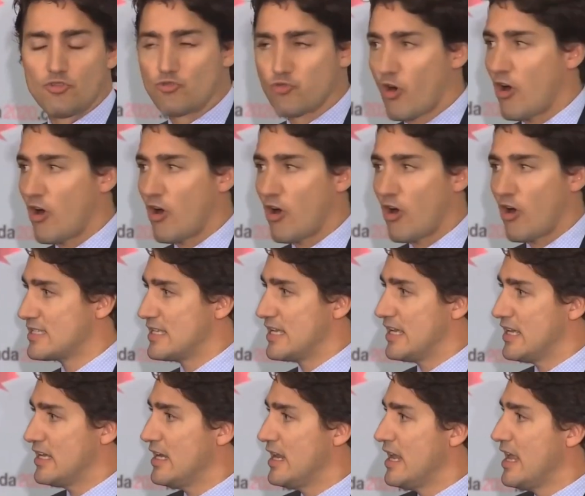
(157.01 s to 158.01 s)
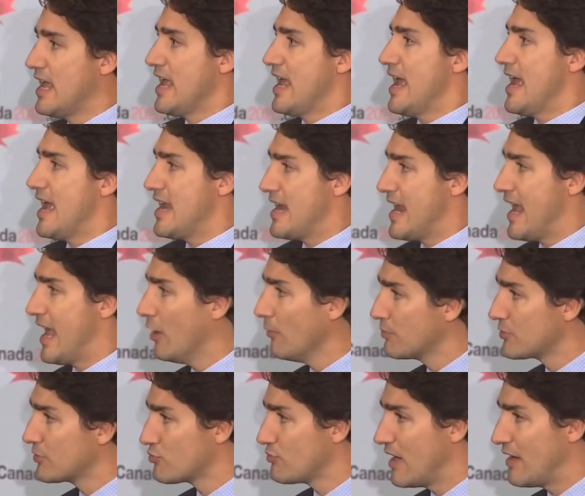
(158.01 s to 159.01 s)
draws in and
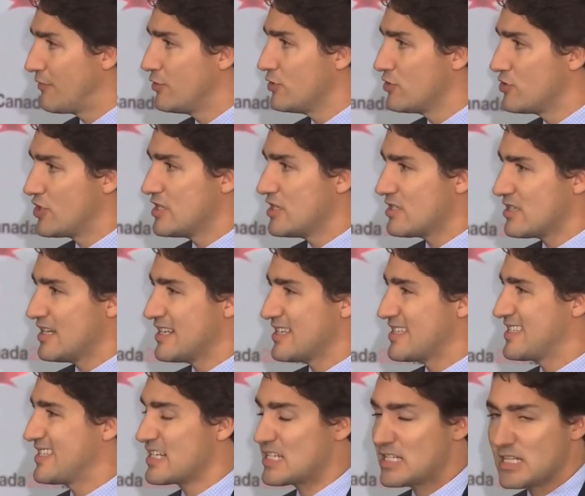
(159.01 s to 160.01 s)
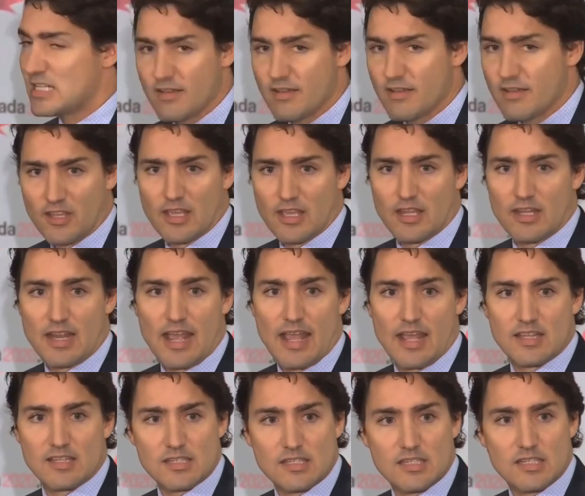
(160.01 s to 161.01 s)
helps refugees in a significant
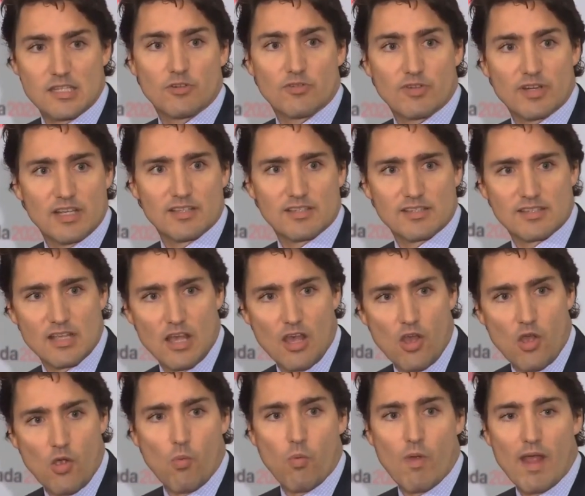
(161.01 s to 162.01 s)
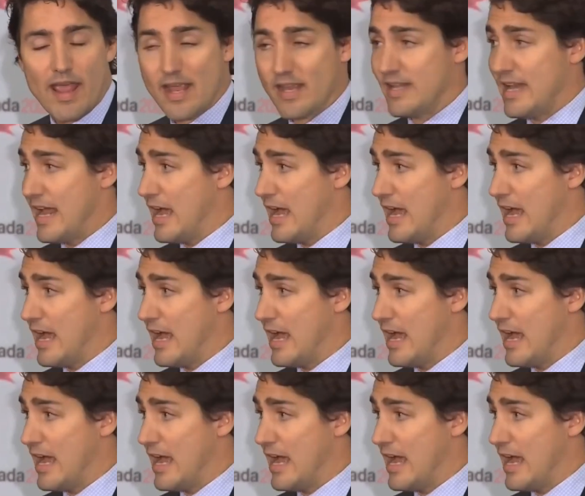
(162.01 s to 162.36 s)
and serious way.